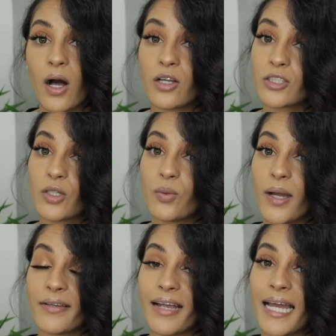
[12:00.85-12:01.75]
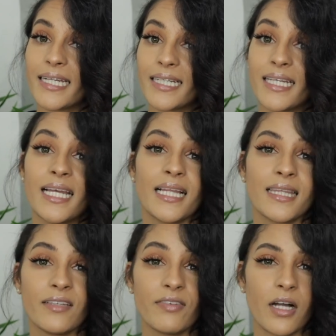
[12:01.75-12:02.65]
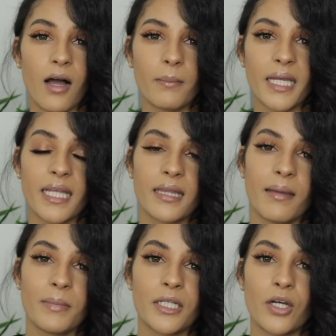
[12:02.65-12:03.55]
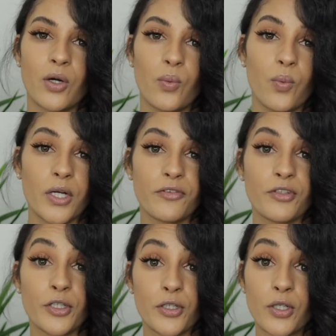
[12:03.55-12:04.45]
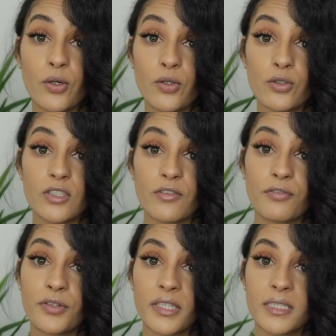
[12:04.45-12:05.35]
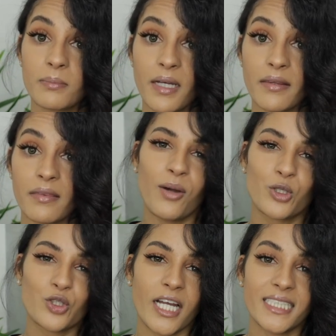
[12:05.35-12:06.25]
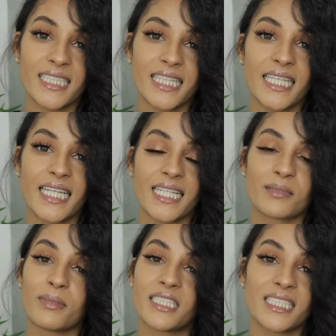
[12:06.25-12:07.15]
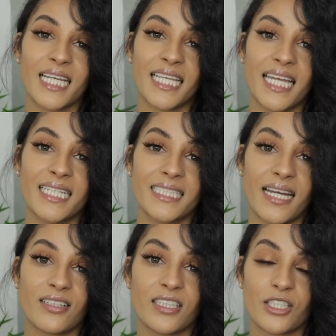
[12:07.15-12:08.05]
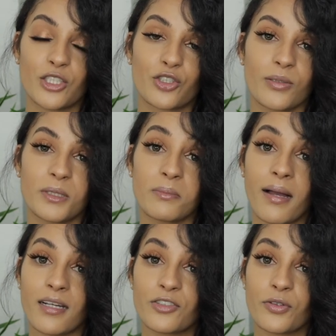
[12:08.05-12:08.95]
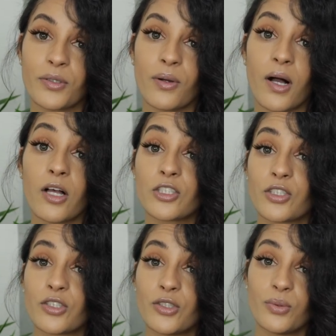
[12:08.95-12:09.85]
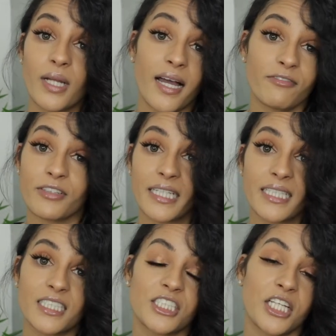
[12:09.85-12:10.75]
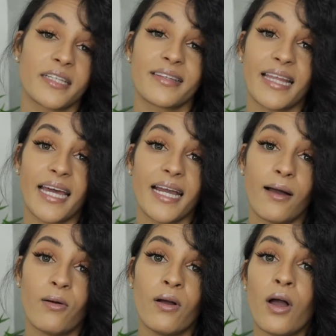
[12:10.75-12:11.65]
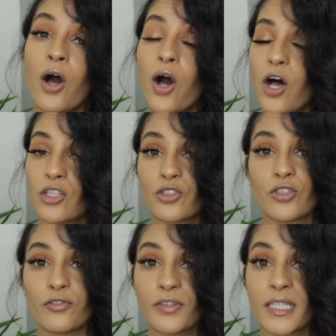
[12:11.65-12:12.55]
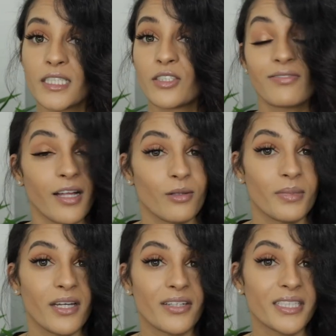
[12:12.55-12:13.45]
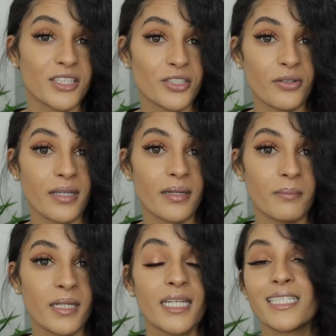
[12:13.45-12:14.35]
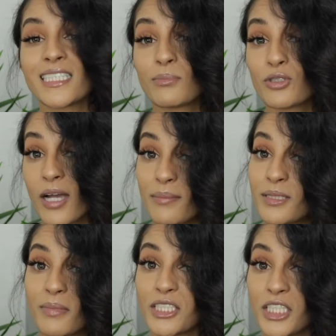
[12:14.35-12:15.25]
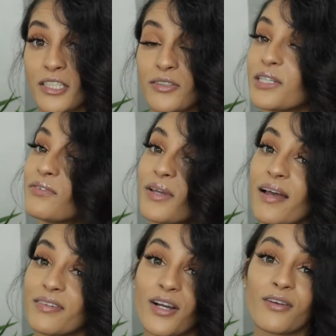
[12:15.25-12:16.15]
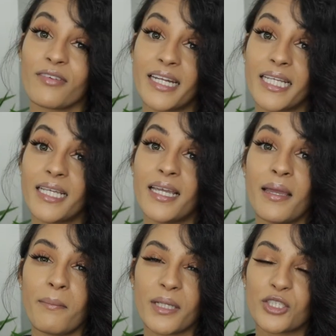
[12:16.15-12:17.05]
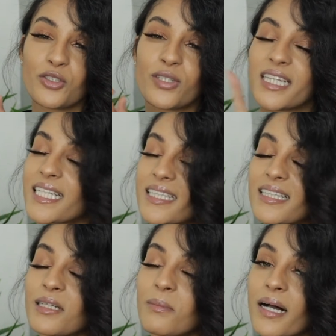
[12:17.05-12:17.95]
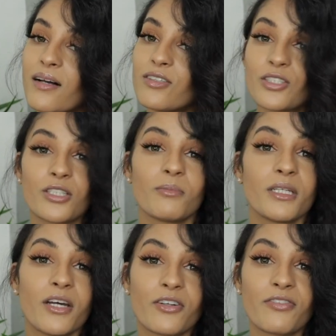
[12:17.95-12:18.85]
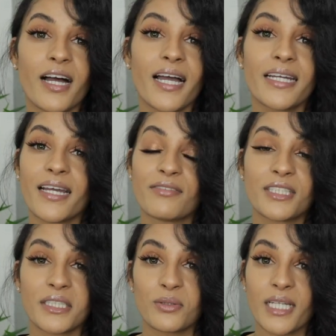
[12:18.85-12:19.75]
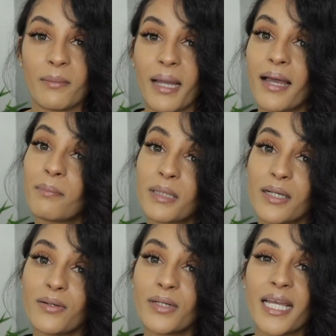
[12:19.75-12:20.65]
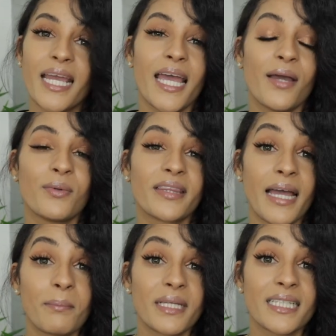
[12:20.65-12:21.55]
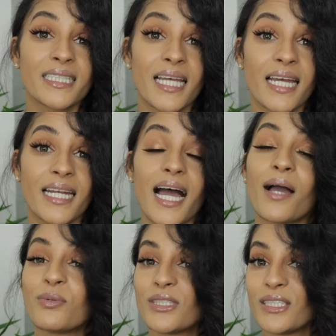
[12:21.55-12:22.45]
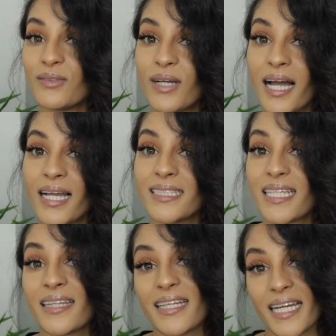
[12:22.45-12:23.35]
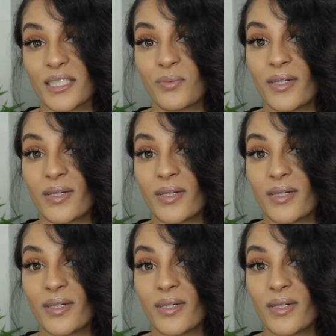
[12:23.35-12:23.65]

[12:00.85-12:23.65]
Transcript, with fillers: Also, while you're at it, leave a comment and let me know one of your goals for this month. I will try to link as much as I can down in the description box for you all, so do not forget to check that out. Also, don't forget to follow me on Instagram, subscribe to my channel if you haven't already. Make sure you click the little bell so you can be notified every single time I upload. And with that being said, I will see you guys in the next